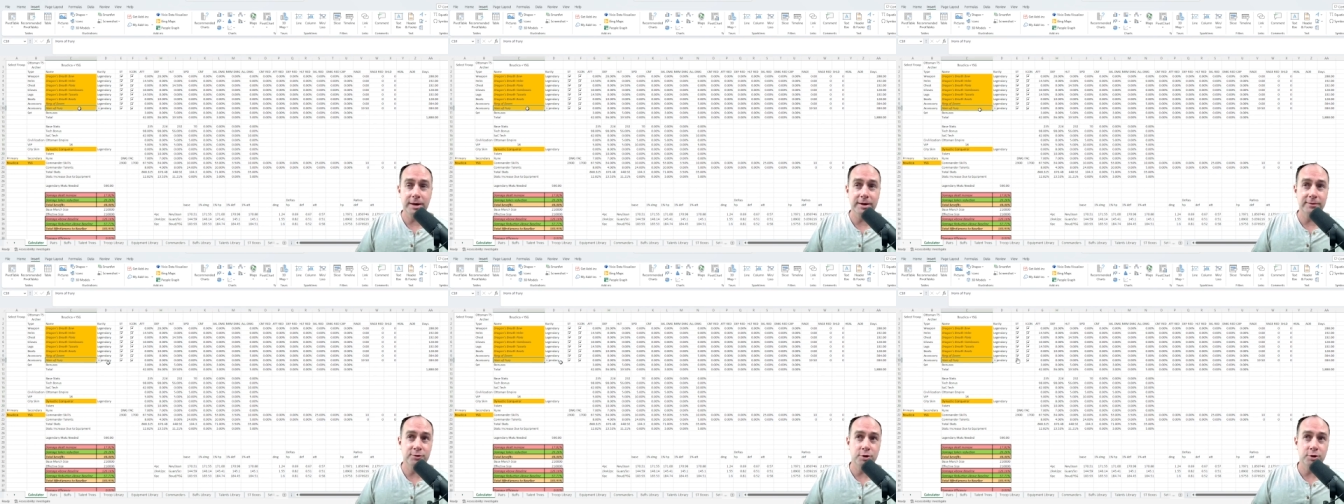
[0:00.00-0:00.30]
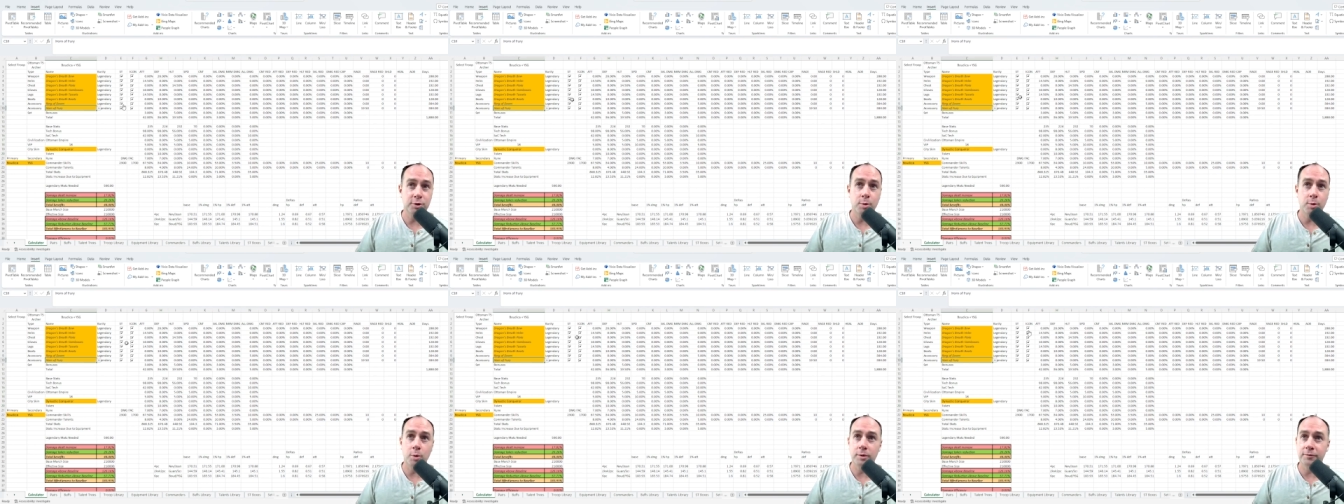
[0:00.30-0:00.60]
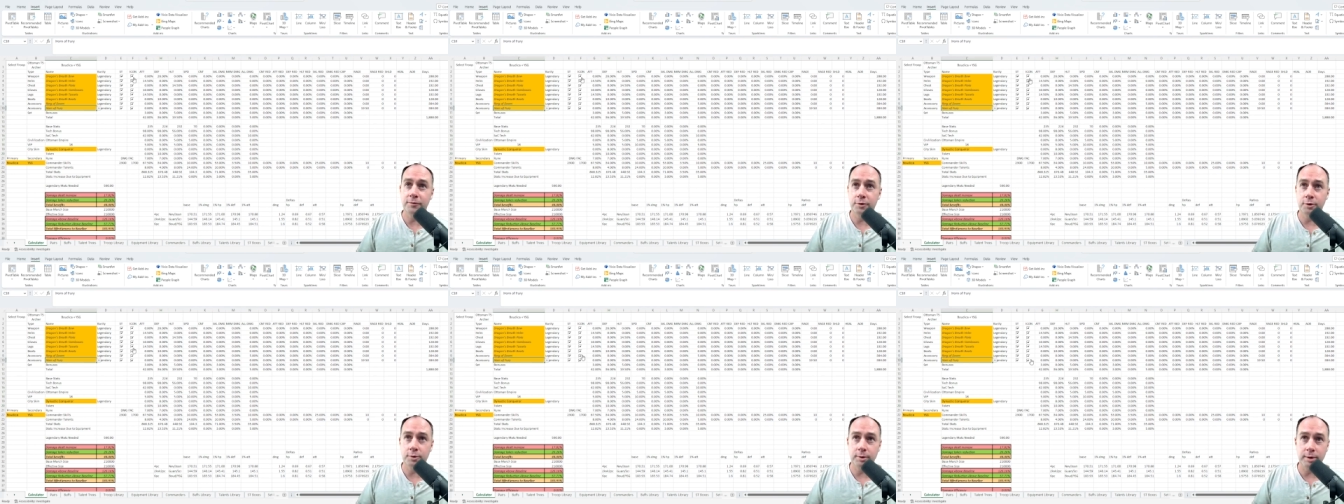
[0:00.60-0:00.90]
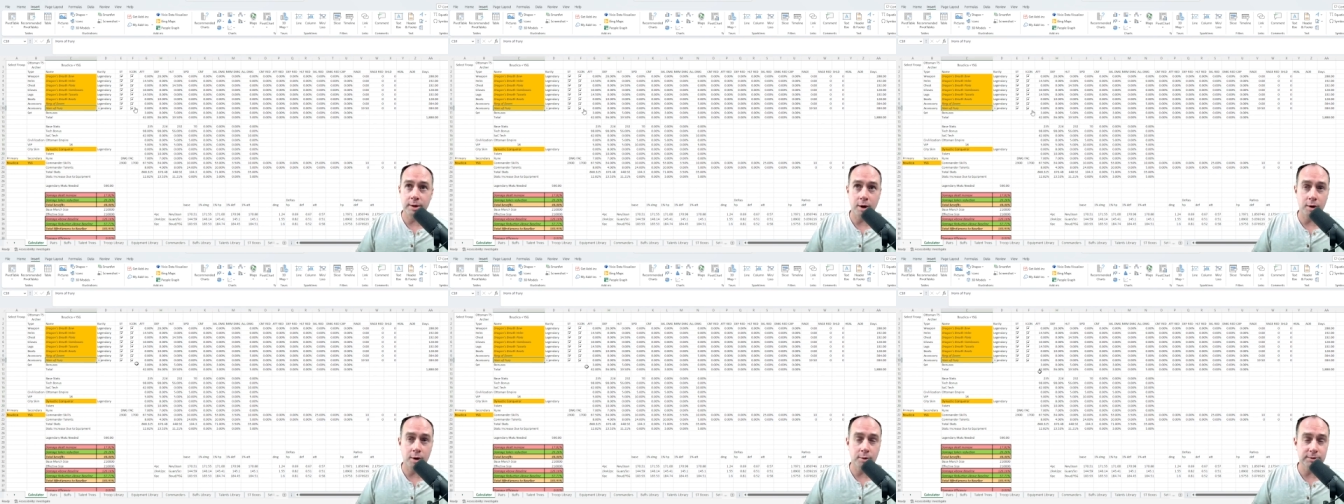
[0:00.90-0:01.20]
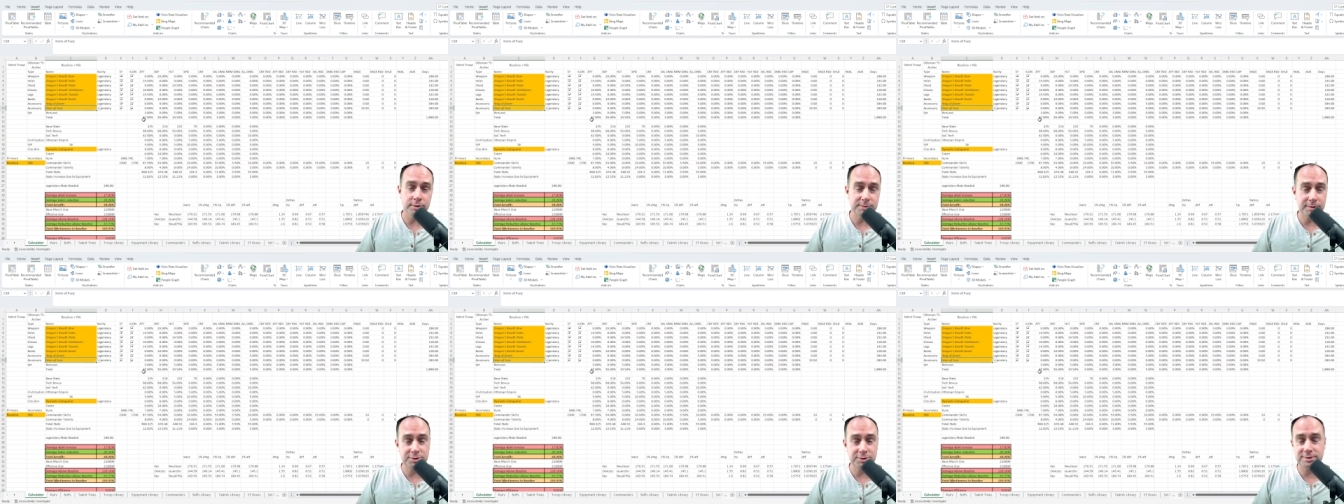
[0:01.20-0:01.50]
Ring of Doom, Horn of Fury, all
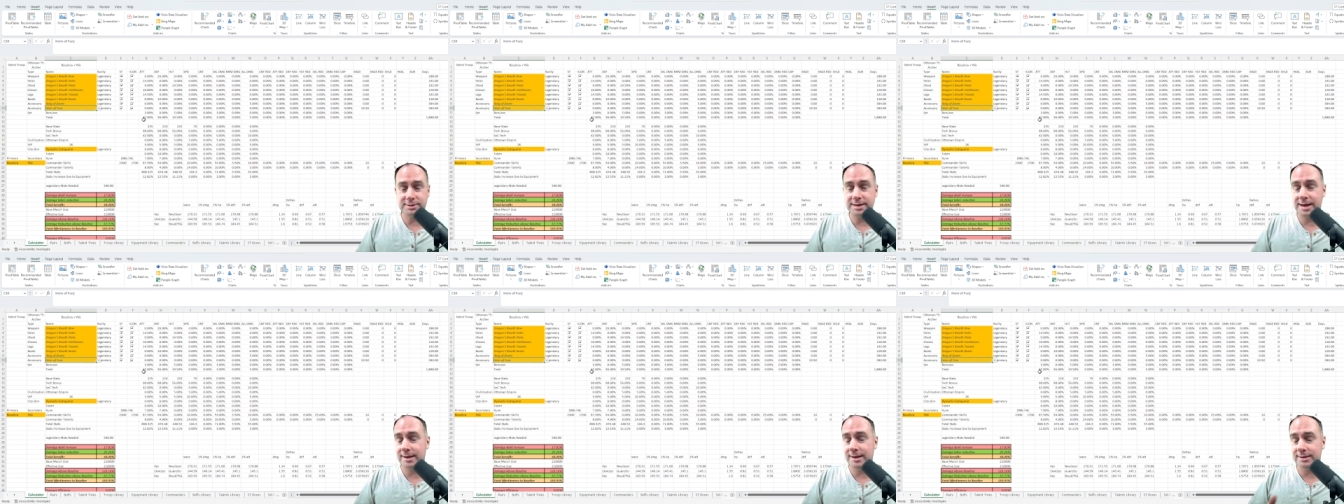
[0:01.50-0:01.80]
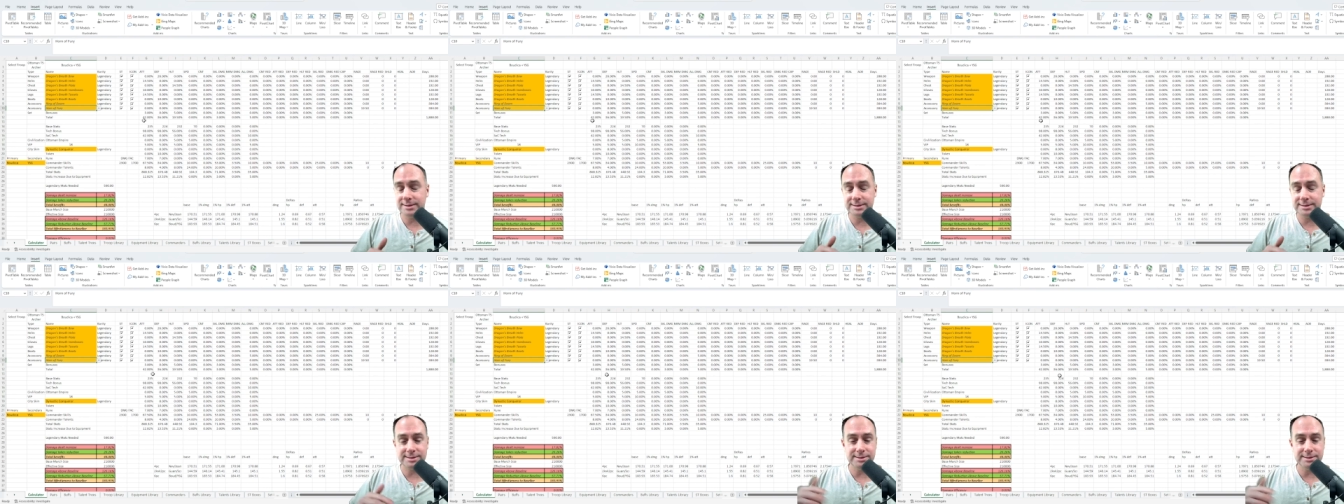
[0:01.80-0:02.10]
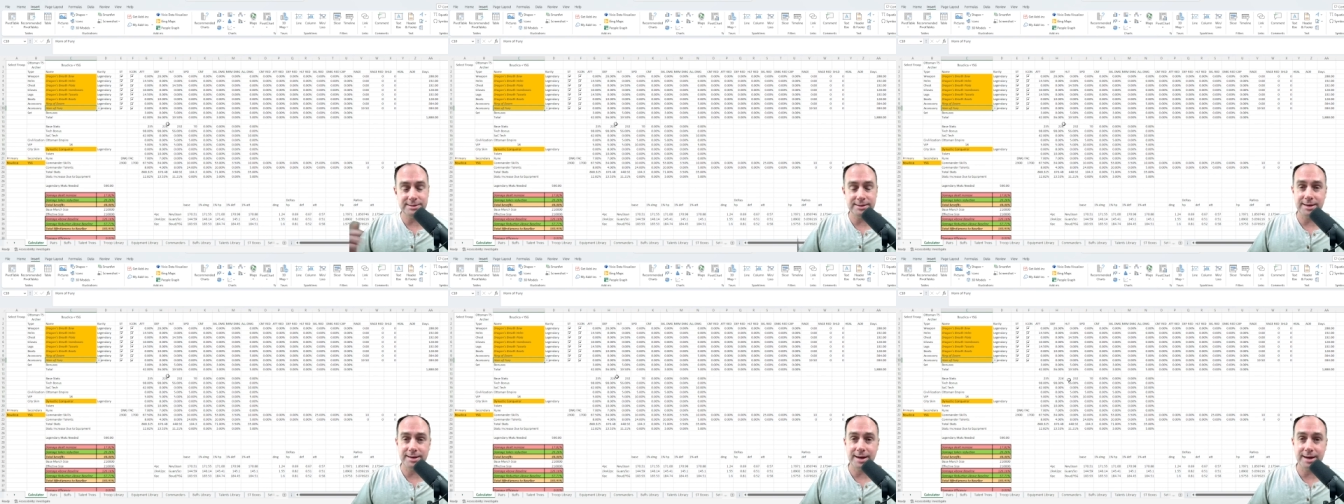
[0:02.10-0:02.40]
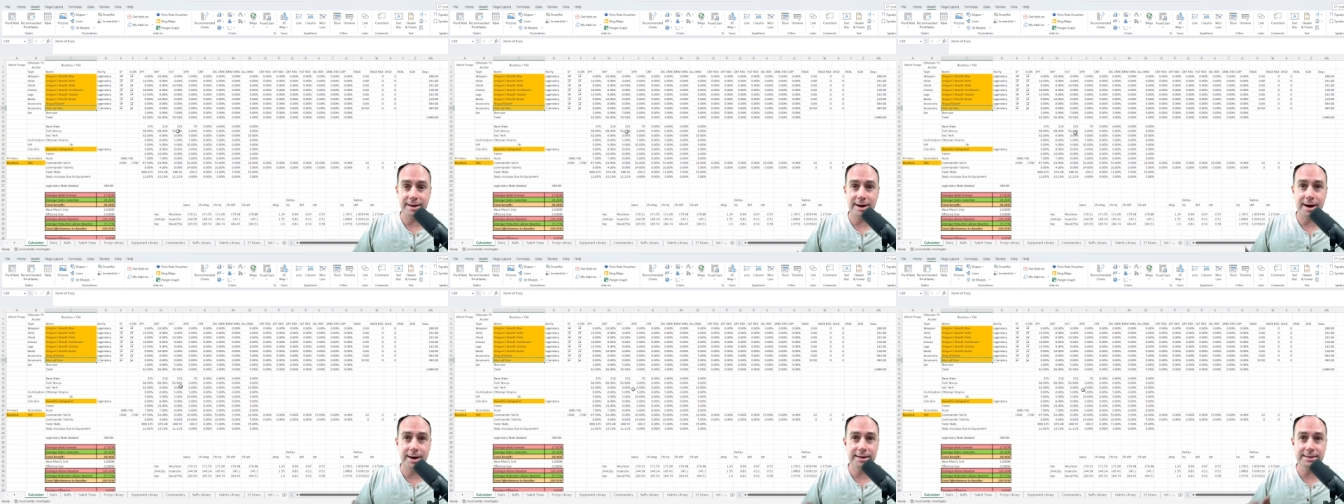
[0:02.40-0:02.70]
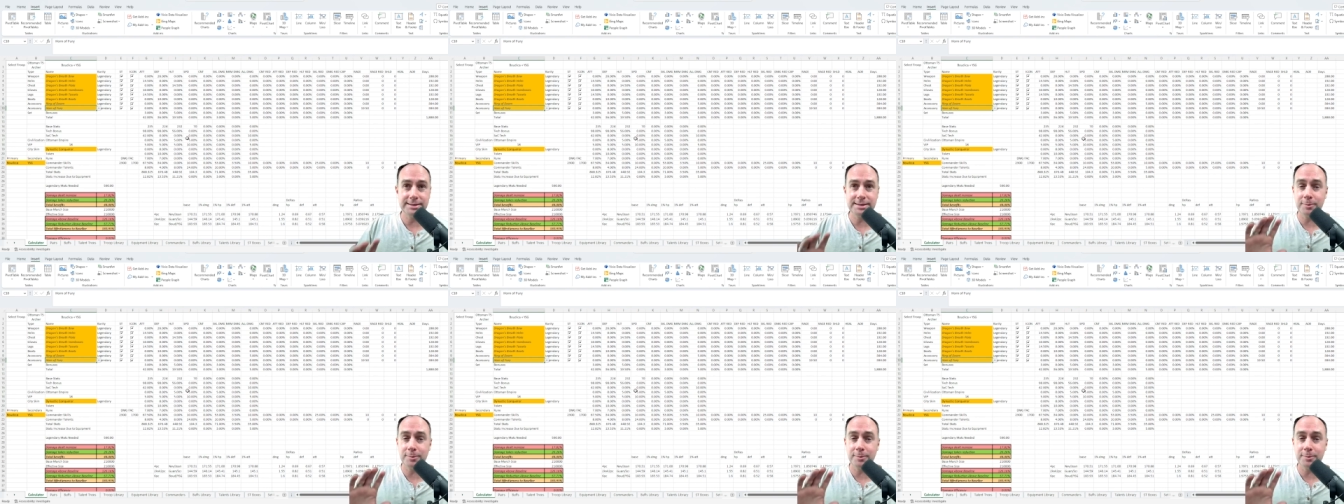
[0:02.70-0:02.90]
with special talents and, and iconics.